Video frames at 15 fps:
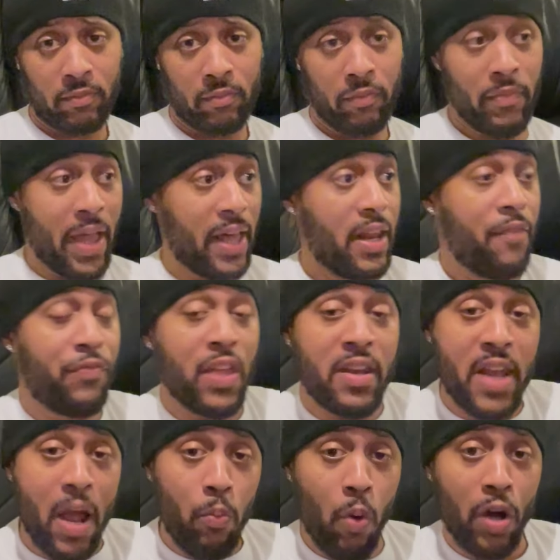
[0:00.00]
Now, if the
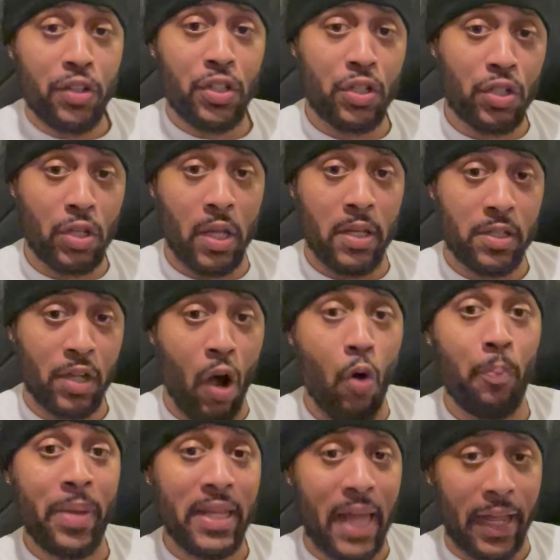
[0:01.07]
networks is, is gonna
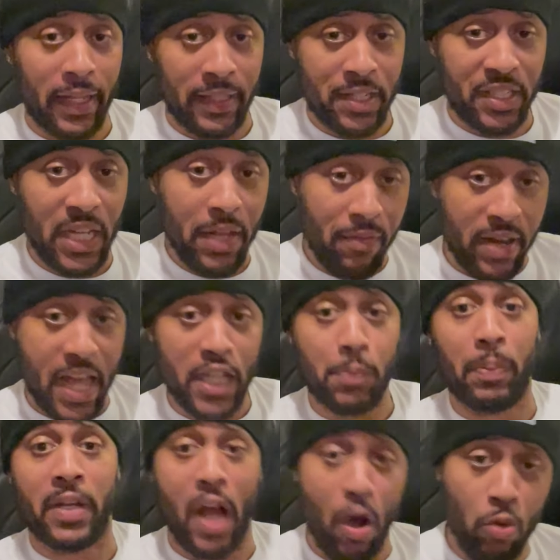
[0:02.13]
be like Stephen
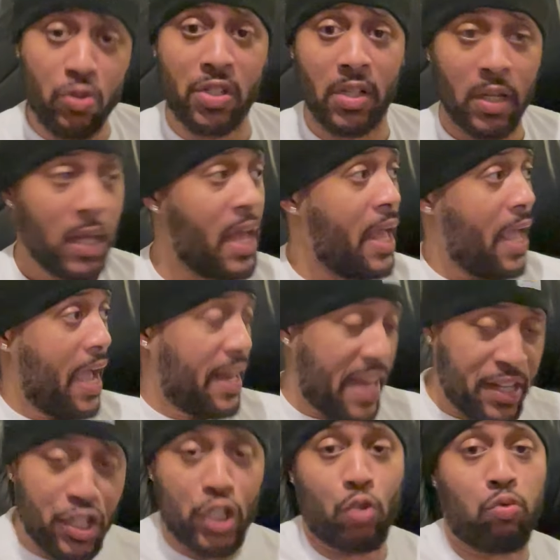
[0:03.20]
Espinoza and they
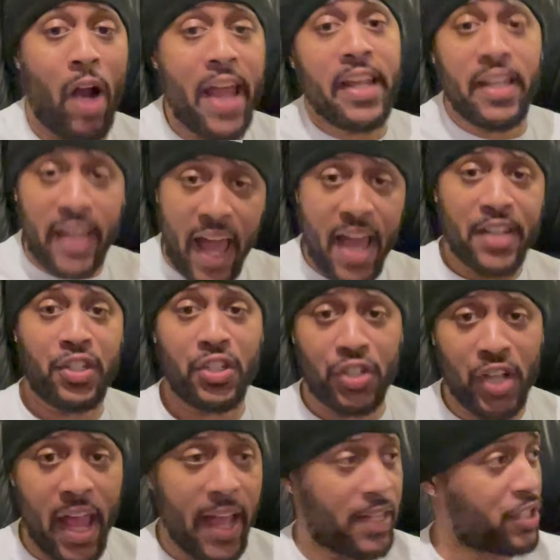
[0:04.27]
just writing cash and
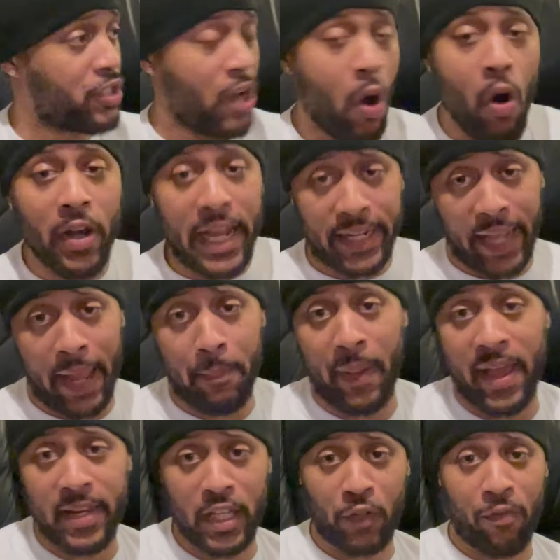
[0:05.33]
checks, knowing they can't
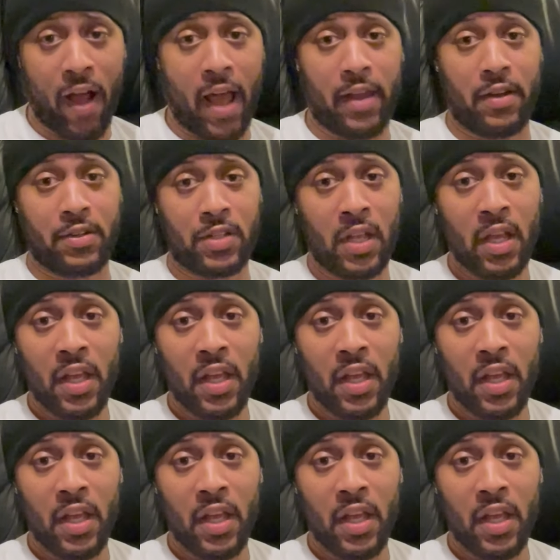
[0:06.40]
pay these fighters.